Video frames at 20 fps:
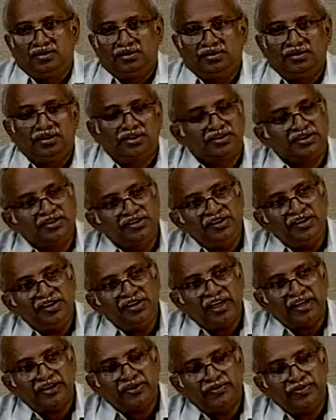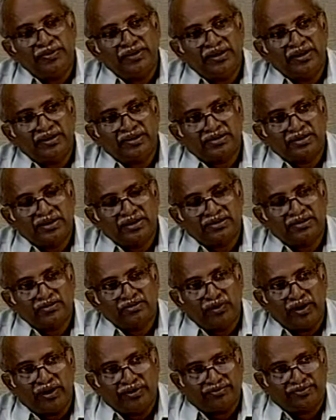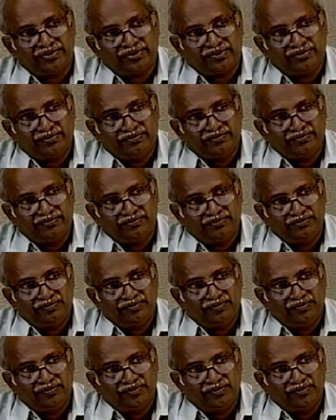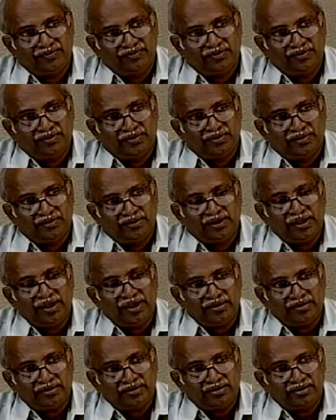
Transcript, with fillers: the sea experiences waves, right?